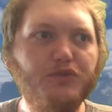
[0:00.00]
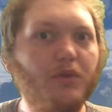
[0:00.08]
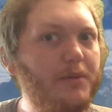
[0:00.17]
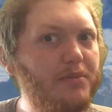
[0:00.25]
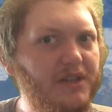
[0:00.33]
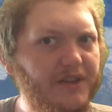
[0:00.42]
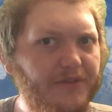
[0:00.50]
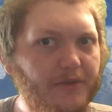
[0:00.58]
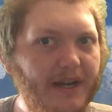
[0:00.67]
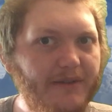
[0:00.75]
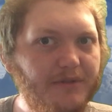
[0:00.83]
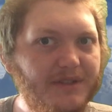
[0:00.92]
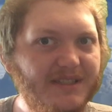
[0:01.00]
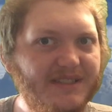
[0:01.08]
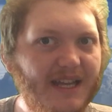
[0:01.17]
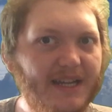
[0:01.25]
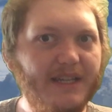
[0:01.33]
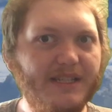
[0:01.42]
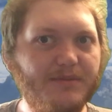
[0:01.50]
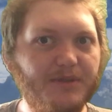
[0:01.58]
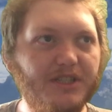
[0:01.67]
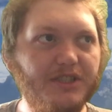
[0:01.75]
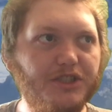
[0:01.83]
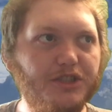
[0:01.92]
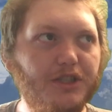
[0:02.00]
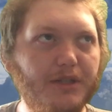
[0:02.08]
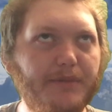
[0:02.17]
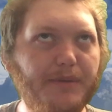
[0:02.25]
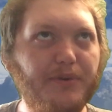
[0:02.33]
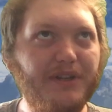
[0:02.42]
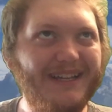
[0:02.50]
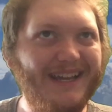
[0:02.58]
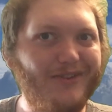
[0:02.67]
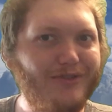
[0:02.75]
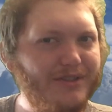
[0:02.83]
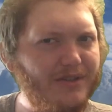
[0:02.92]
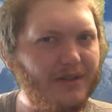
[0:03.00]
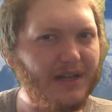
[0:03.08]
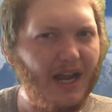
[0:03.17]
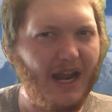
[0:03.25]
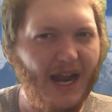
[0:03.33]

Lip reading: you want to proliferate with this deck is because you're going to be putting counters on